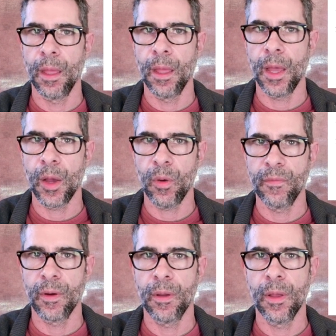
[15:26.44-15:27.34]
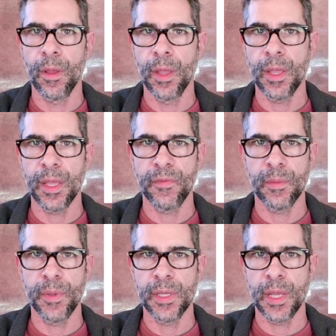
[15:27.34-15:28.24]
However, if the
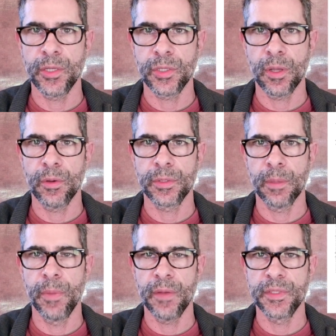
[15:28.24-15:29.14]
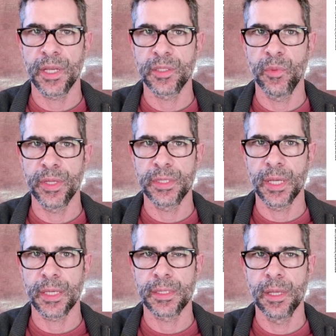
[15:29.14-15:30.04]
pH goes above
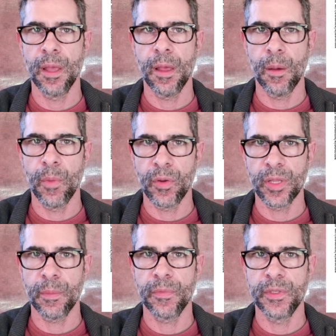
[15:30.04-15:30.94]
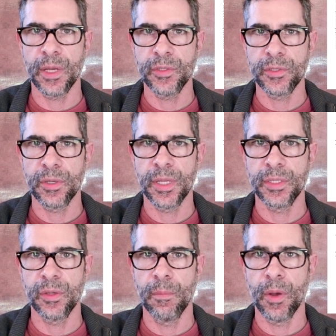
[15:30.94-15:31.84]
6.6, ammonium does turn
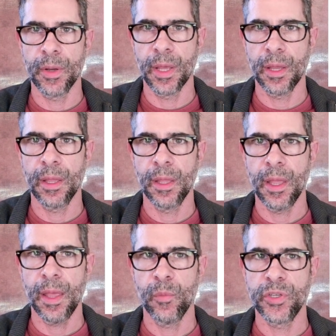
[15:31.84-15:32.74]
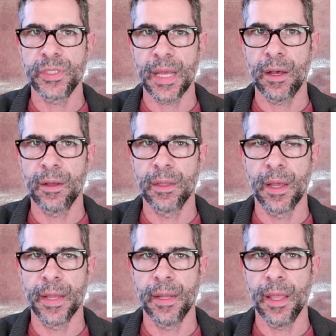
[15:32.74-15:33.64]
into ammonia, which is
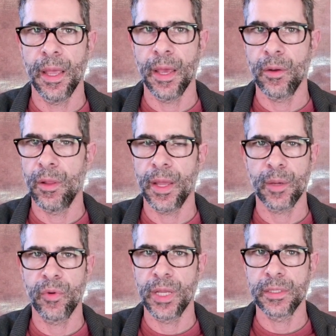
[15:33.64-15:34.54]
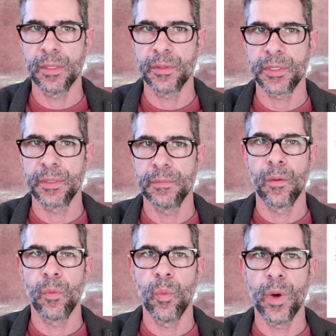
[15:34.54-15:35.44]
alkaline, and all heck breaks loose.
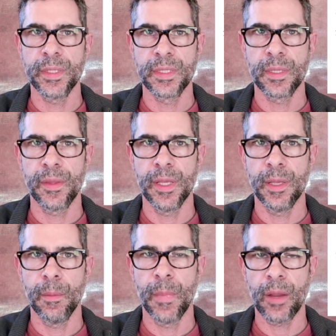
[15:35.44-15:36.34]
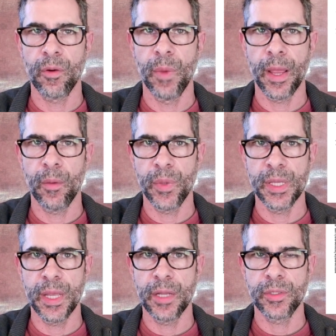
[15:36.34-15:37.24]
Once the microbiome
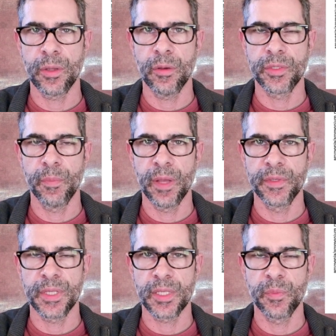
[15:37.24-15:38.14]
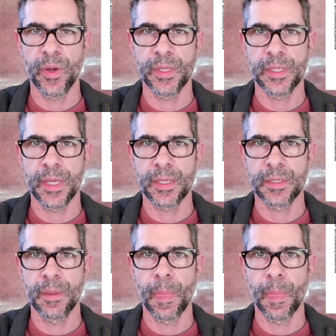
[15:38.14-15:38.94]
pH goes above 6.6,